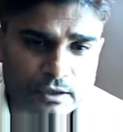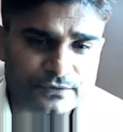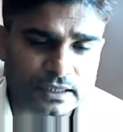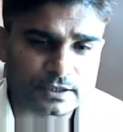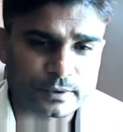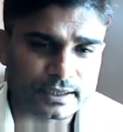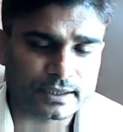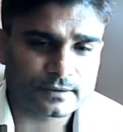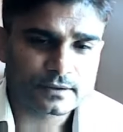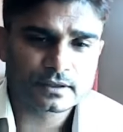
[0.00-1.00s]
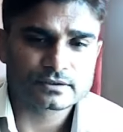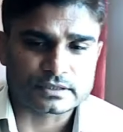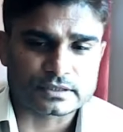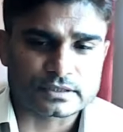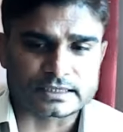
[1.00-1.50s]
hour,
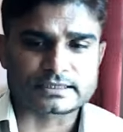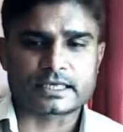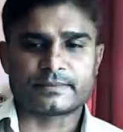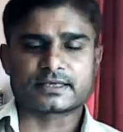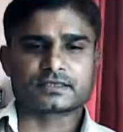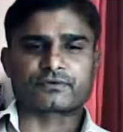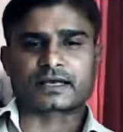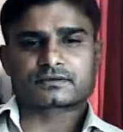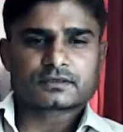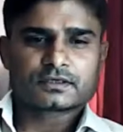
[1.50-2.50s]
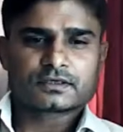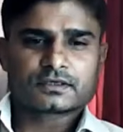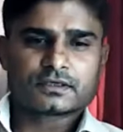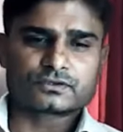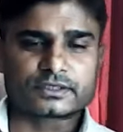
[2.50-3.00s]
33 minutes in fact
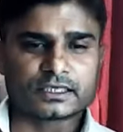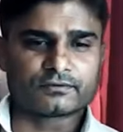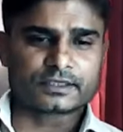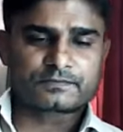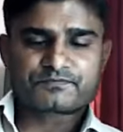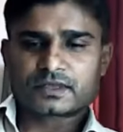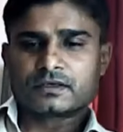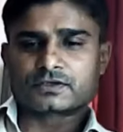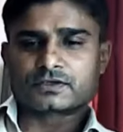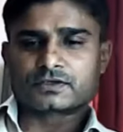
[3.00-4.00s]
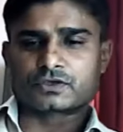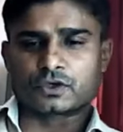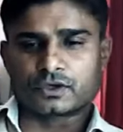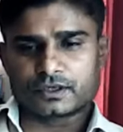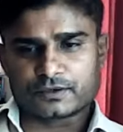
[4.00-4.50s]
to deal with.
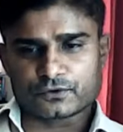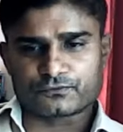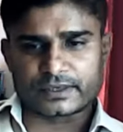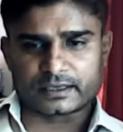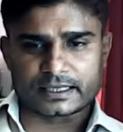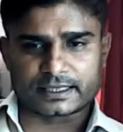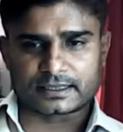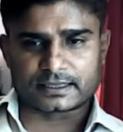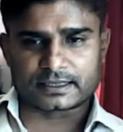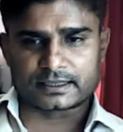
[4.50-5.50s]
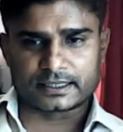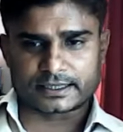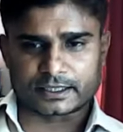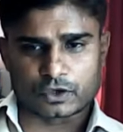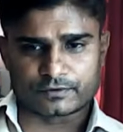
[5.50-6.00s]
So if you feel like I
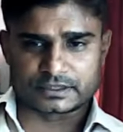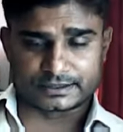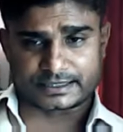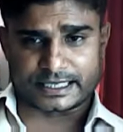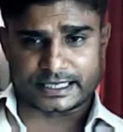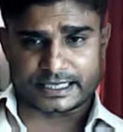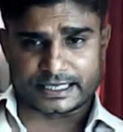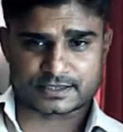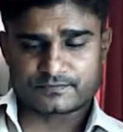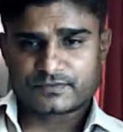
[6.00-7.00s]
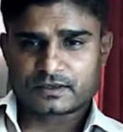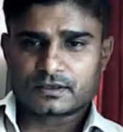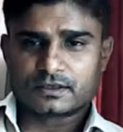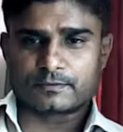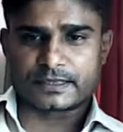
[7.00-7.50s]
can go with other text,
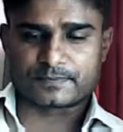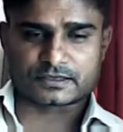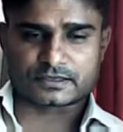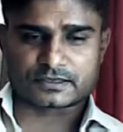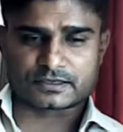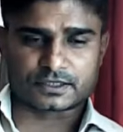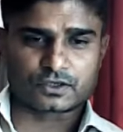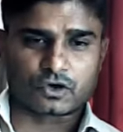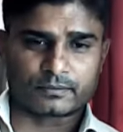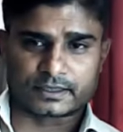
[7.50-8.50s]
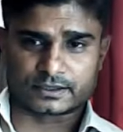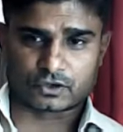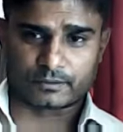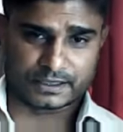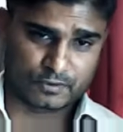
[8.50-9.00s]
you please pass on the comment
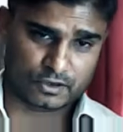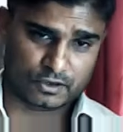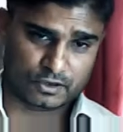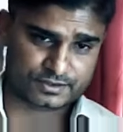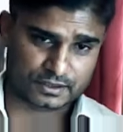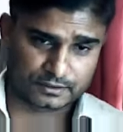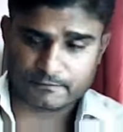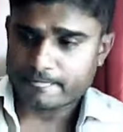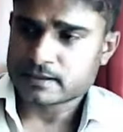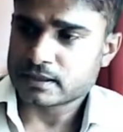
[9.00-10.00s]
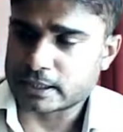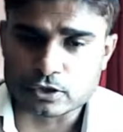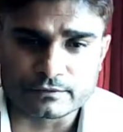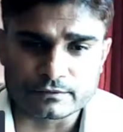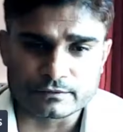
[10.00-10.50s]
in the comment box. Now
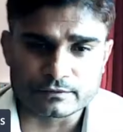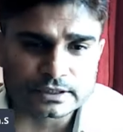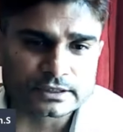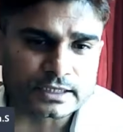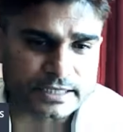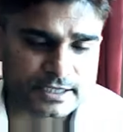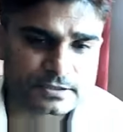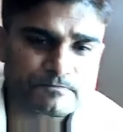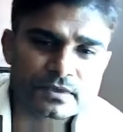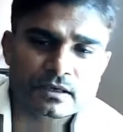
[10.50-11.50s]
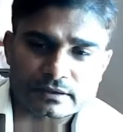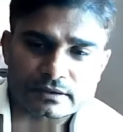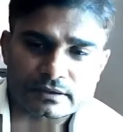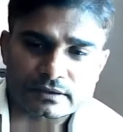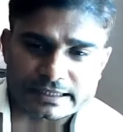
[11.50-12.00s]
I'll go with the other text,
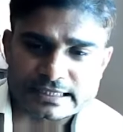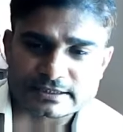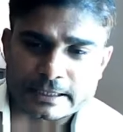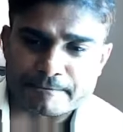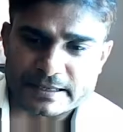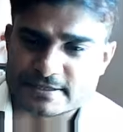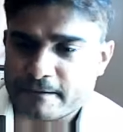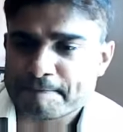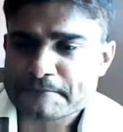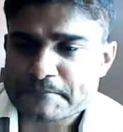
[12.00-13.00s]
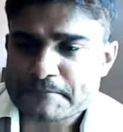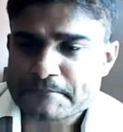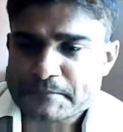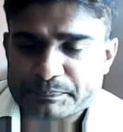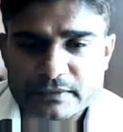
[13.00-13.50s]
that is the Tempest.
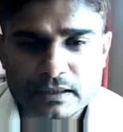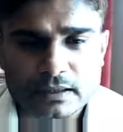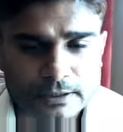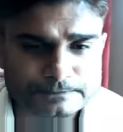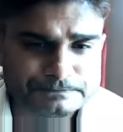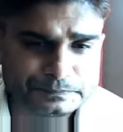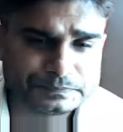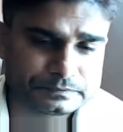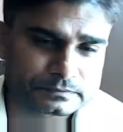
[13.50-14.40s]
Now